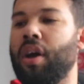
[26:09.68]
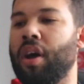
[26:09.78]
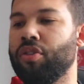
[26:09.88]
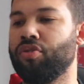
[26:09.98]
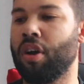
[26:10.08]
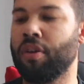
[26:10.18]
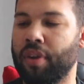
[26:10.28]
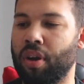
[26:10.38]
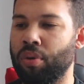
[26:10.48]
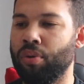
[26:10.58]
Uh, I drove
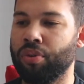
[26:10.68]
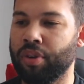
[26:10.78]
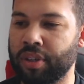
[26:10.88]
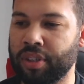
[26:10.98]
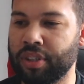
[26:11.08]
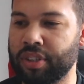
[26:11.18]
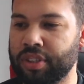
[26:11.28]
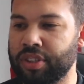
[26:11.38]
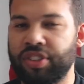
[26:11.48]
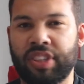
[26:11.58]
an old
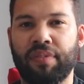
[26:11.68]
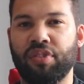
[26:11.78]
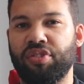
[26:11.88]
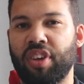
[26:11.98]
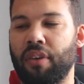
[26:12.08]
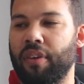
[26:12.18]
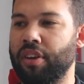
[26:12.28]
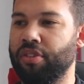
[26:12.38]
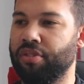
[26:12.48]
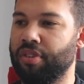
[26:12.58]
seven
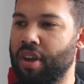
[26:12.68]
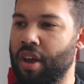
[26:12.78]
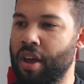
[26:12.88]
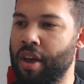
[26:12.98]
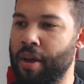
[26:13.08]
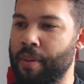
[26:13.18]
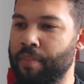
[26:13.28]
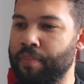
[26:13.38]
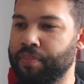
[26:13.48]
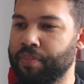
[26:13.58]
series.
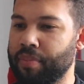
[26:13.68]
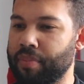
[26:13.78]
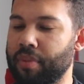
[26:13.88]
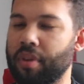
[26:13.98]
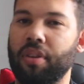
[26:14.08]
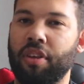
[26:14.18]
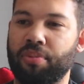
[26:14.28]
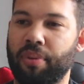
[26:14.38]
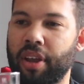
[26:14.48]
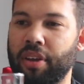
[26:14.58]
Um,
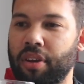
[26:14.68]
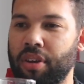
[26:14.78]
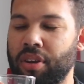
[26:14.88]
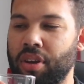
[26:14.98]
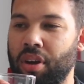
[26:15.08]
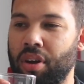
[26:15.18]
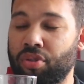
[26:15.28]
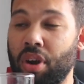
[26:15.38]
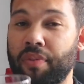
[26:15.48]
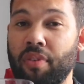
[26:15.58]
this week. I
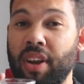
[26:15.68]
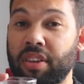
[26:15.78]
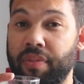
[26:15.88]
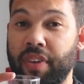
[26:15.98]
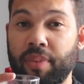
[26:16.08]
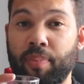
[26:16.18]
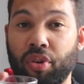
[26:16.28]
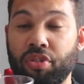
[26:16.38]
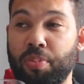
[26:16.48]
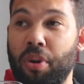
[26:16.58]
drove a relatively
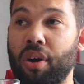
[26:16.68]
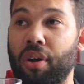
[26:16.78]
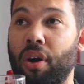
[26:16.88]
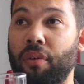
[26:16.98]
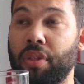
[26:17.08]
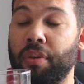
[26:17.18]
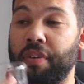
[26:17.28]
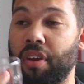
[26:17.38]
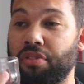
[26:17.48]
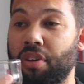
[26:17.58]
modern smart car for the
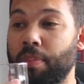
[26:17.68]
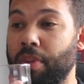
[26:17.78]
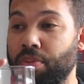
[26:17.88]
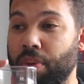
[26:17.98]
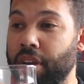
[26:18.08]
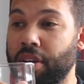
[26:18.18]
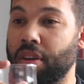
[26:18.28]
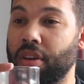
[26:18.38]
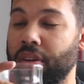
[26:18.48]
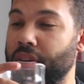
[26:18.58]
first time this week.
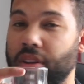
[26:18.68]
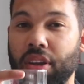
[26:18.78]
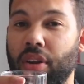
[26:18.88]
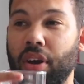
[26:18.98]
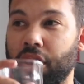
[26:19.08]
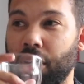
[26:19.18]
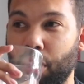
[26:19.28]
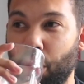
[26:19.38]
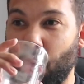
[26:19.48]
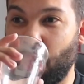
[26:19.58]
I didn't like it.